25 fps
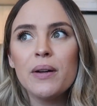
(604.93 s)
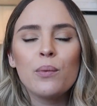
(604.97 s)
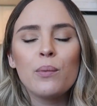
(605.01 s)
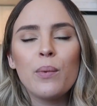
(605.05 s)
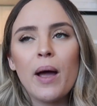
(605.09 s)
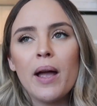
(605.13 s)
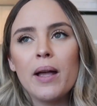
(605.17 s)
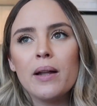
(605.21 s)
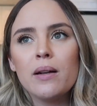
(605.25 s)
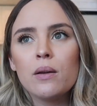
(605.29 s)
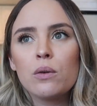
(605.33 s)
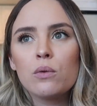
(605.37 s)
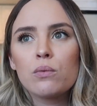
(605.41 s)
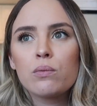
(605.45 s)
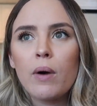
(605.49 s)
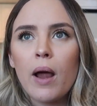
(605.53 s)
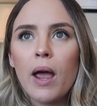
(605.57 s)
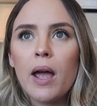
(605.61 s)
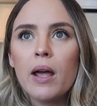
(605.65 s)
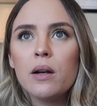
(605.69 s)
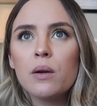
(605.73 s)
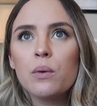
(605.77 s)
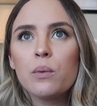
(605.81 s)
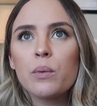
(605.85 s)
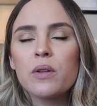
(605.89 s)
When
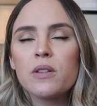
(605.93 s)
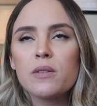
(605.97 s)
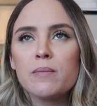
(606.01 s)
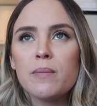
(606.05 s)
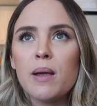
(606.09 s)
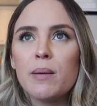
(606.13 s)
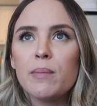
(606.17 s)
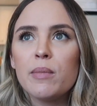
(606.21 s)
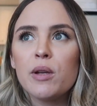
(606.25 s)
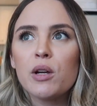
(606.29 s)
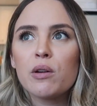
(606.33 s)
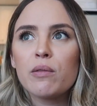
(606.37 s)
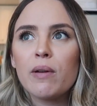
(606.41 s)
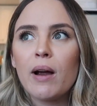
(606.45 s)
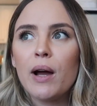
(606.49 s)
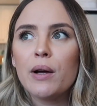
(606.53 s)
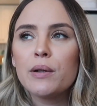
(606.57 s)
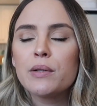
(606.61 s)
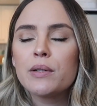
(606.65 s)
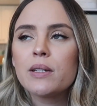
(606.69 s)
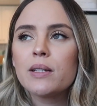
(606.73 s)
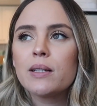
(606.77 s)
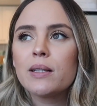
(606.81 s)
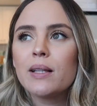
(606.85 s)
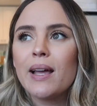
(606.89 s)
Ren was maybe
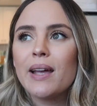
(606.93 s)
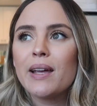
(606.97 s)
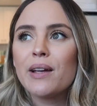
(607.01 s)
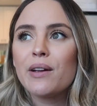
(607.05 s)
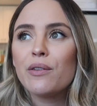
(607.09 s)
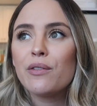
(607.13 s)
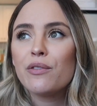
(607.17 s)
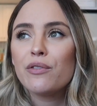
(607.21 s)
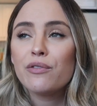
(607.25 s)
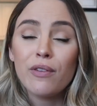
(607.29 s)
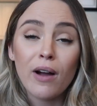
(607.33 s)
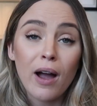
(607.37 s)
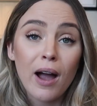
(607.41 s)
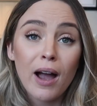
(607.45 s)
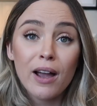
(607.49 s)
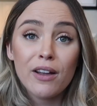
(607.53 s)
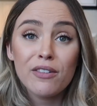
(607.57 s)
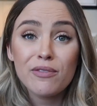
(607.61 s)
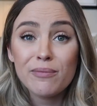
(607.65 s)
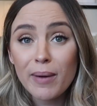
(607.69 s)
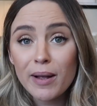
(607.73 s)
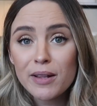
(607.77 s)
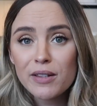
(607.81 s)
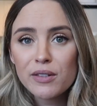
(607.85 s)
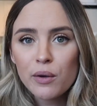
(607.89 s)
around like
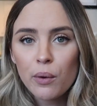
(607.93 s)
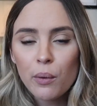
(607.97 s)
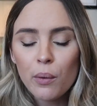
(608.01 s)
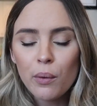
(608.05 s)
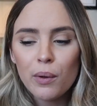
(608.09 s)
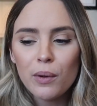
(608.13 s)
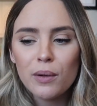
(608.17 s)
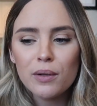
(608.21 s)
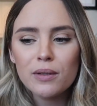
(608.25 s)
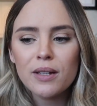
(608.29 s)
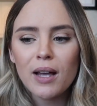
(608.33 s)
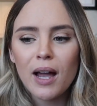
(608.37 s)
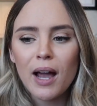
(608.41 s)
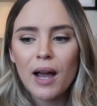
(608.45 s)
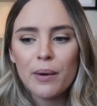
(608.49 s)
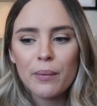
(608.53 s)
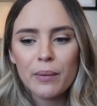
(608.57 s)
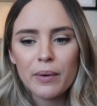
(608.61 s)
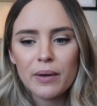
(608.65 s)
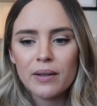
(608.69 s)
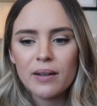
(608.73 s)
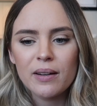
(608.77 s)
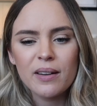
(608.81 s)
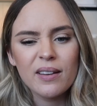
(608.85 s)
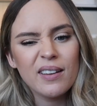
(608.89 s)
five months old, I
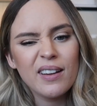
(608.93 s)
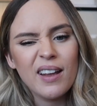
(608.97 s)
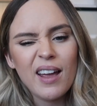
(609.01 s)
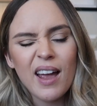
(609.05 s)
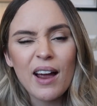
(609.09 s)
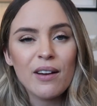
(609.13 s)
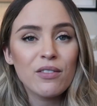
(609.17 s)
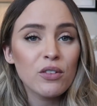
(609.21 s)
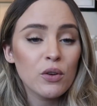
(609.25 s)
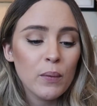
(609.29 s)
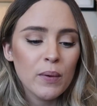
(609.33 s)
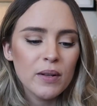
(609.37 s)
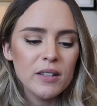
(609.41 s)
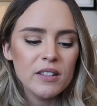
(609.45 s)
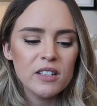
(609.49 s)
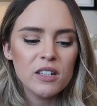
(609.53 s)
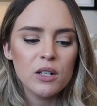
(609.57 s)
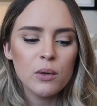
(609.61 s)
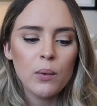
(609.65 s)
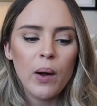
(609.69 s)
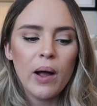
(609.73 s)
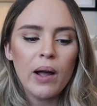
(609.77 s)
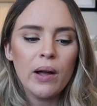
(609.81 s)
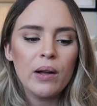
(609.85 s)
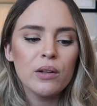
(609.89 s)
would every once in
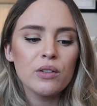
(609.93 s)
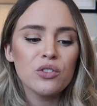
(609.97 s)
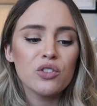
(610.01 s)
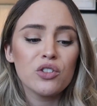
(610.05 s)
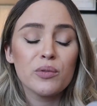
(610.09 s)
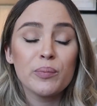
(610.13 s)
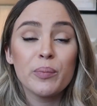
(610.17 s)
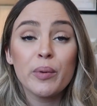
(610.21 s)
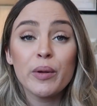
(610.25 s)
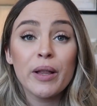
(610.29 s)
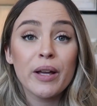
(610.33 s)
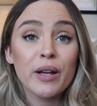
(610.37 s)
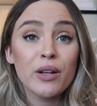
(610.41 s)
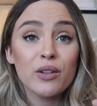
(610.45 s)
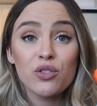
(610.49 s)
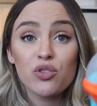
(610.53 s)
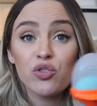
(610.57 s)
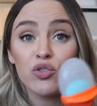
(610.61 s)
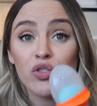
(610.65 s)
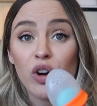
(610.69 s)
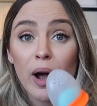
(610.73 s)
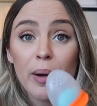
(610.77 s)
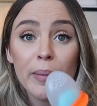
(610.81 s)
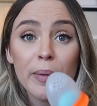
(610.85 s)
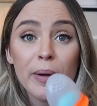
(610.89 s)
a while just put like a
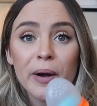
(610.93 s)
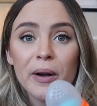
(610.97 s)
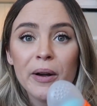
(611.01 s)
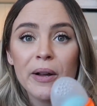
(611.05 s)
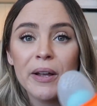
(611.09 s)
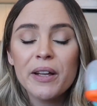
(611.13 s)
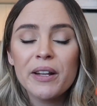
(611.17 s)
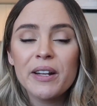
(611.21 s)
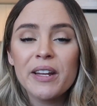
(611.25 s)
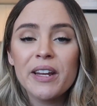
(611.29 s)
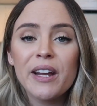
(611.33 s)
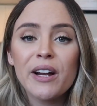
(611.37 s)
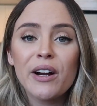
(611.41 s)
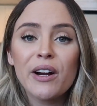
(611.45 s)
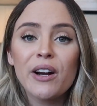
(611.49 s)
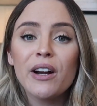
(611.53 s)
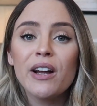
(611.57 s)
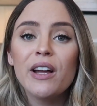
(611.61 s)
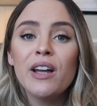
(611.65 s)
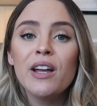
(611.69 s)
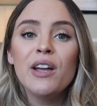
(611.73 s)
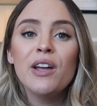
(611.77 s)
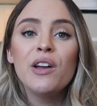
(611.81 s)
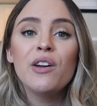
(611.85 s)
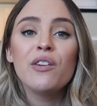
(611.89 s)
strawberry in here
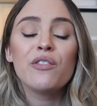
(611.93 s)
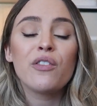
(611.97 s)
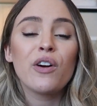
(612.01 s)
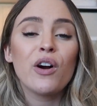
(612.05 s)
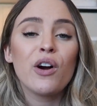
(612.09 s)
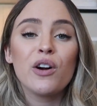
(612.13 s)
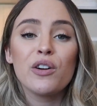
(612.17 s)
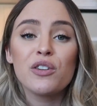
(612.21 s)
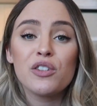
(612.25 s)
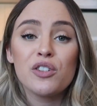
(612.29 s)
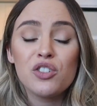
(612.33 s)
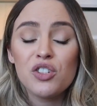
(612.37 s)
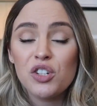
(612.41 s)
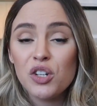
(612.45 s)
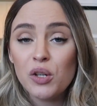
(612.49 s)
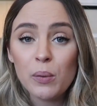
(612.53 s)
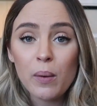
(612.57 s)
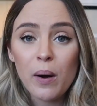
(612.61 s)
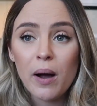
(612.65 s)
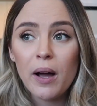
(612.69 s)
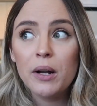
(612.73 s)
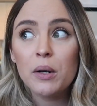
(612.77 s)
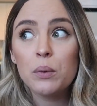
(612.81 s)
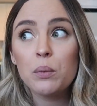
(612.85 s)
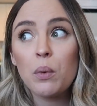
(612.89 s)
for her to chew
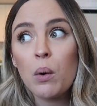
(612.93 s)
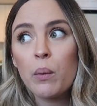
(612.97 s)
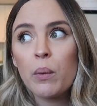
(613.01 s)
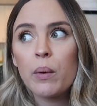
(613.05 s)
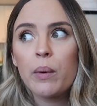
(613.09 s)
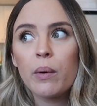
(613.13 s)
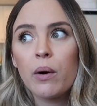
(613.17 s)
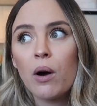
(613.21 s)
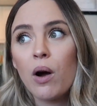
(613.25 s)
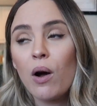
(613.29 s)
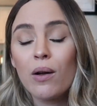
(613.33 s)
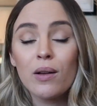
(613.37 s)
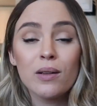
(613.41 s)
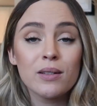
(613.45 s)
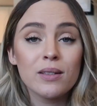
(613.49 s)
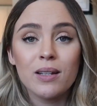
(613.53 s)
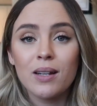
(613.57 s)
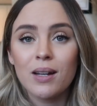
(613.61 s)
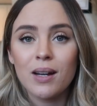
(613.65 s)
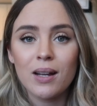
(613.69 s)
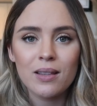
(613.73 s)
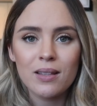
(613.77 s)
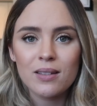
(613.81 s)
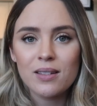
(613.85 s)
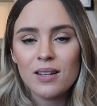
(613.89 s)
on while we were all
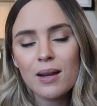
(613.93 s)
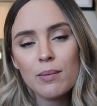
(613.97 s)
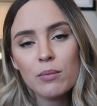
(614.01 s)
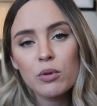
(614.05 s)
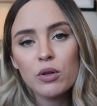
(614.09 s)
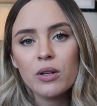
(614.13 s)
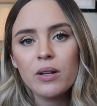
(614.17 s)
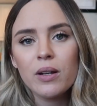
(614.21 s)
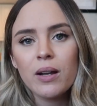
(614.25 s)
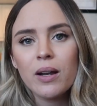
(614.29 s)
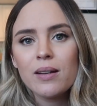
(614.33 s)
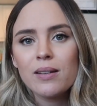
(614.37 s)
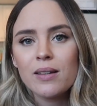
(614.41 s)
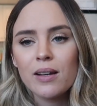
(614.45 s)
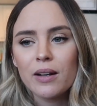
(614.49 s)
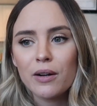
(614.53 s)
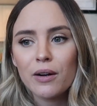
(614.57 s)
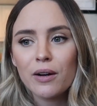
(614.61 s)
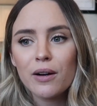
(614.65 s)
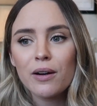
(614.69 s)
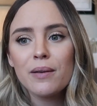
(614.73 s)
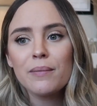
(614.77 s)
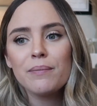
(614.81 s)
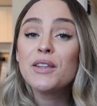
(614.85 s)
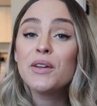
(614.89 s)
sitting at the table eating dinner.